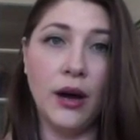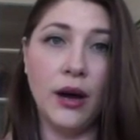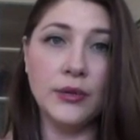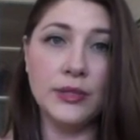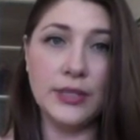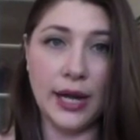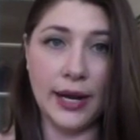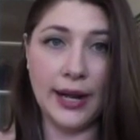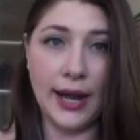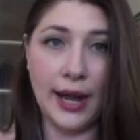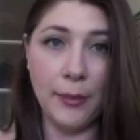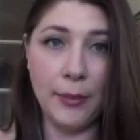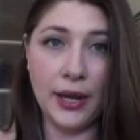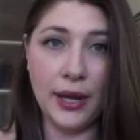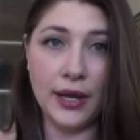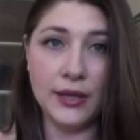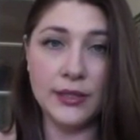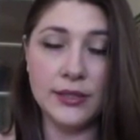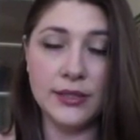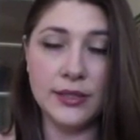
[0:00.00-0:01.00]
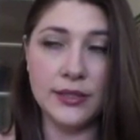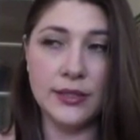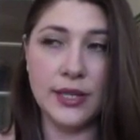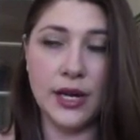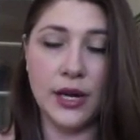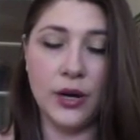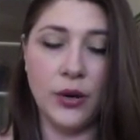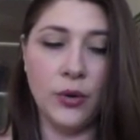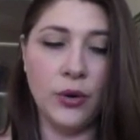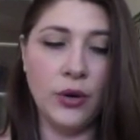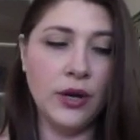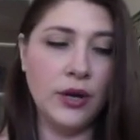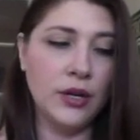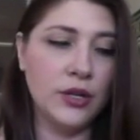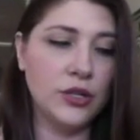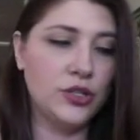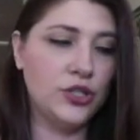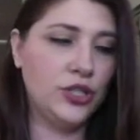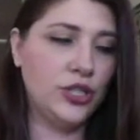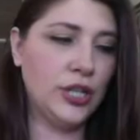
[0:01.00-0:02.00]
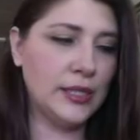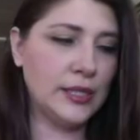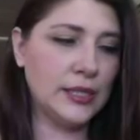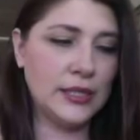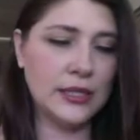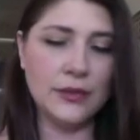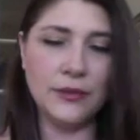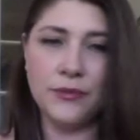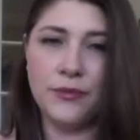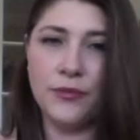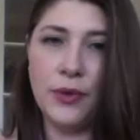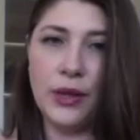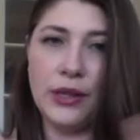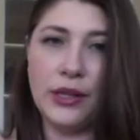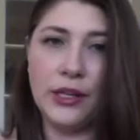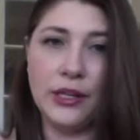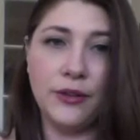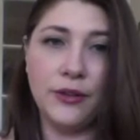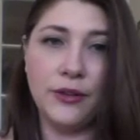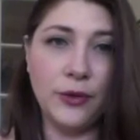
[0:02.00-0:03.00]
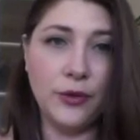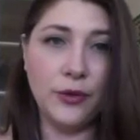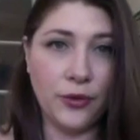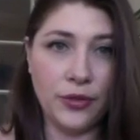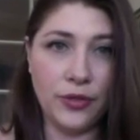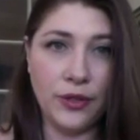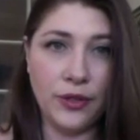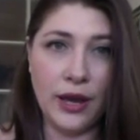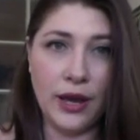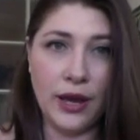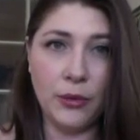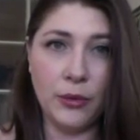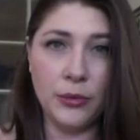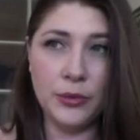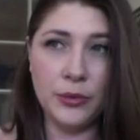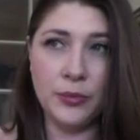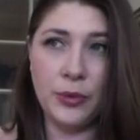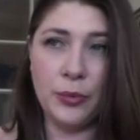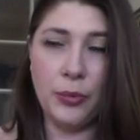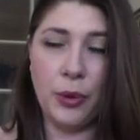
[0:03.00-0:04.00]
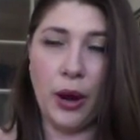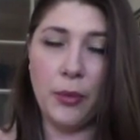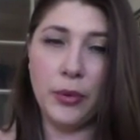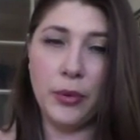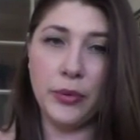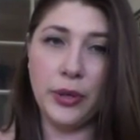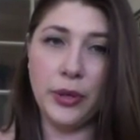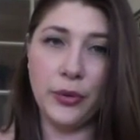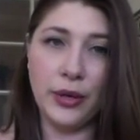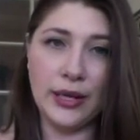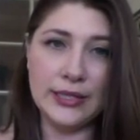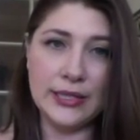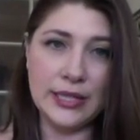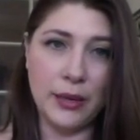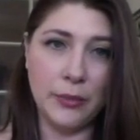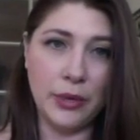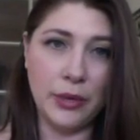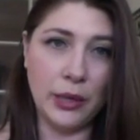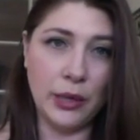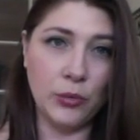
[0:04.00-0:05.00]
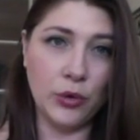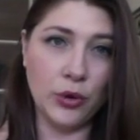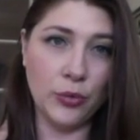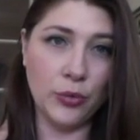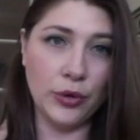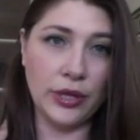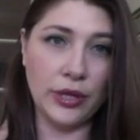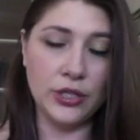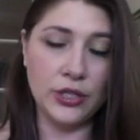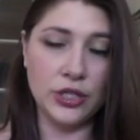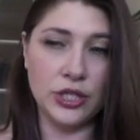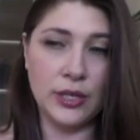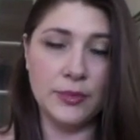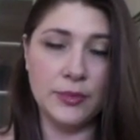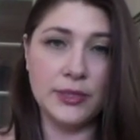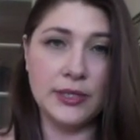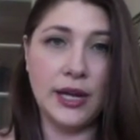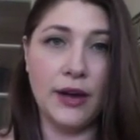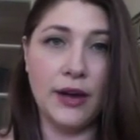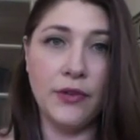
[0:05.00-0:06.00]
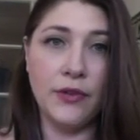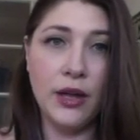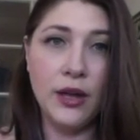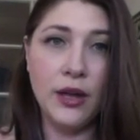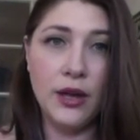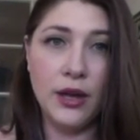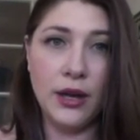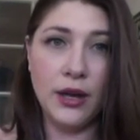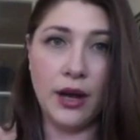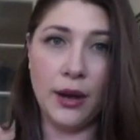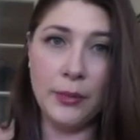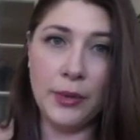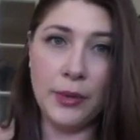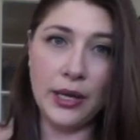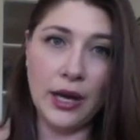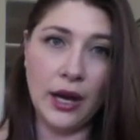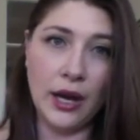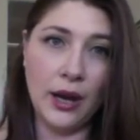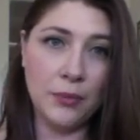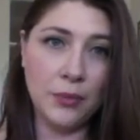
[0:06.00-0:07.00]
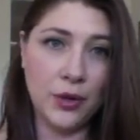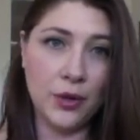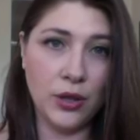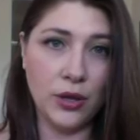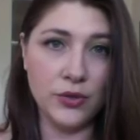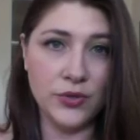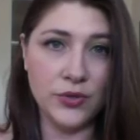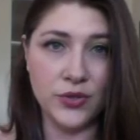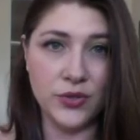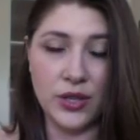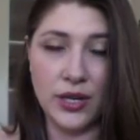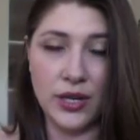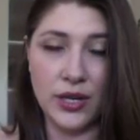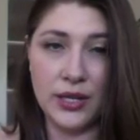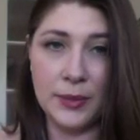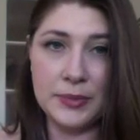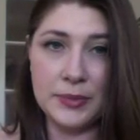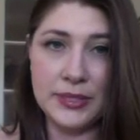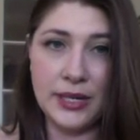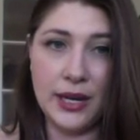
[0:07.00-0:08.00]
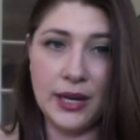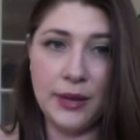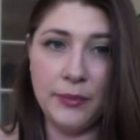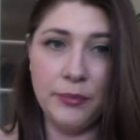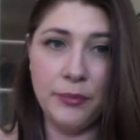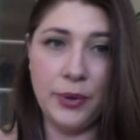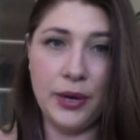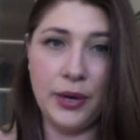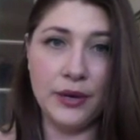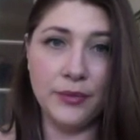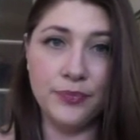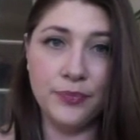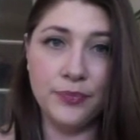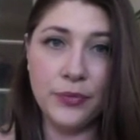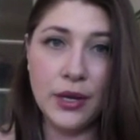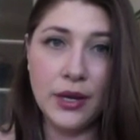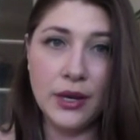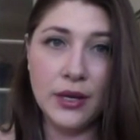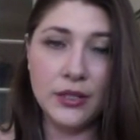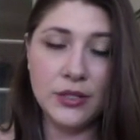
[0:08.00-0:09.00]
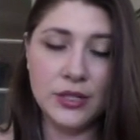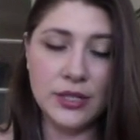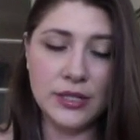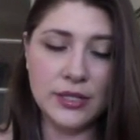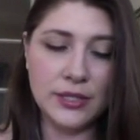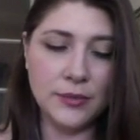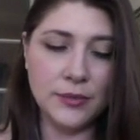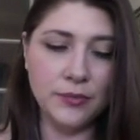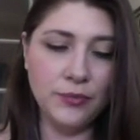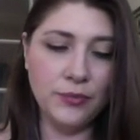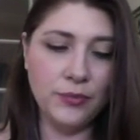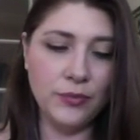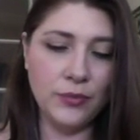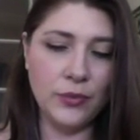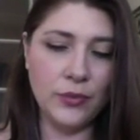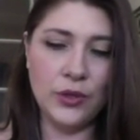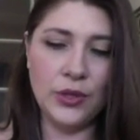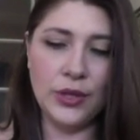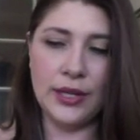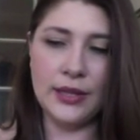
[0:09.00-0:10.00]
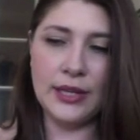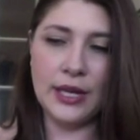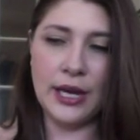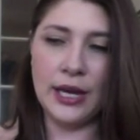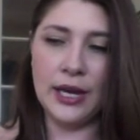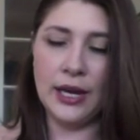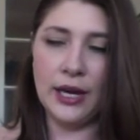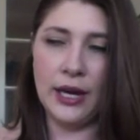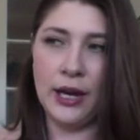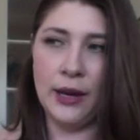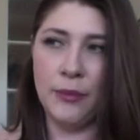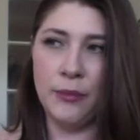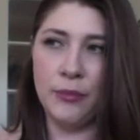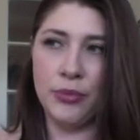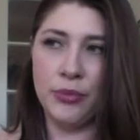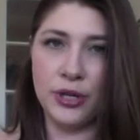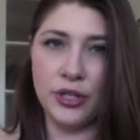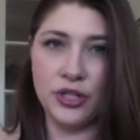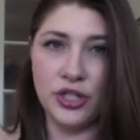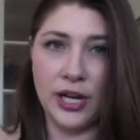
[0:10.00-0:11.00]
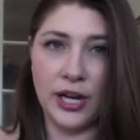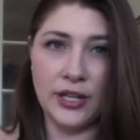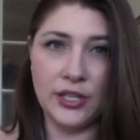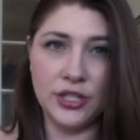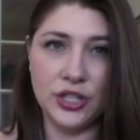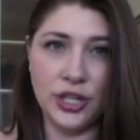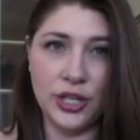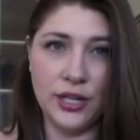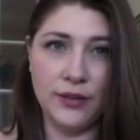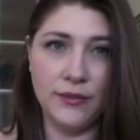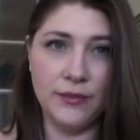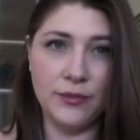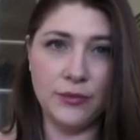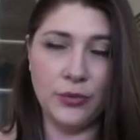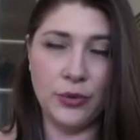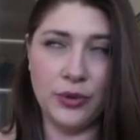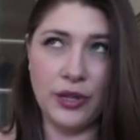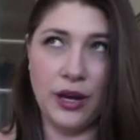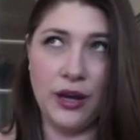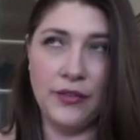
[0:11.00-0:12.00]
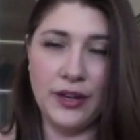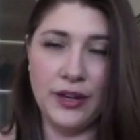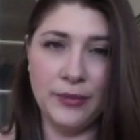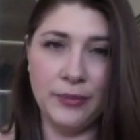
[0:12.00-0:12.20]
dynamics. So just a little food for thought. We'll be probably examining more relationship stuff coming up closer to the eclipse time, but just look at the projection with all the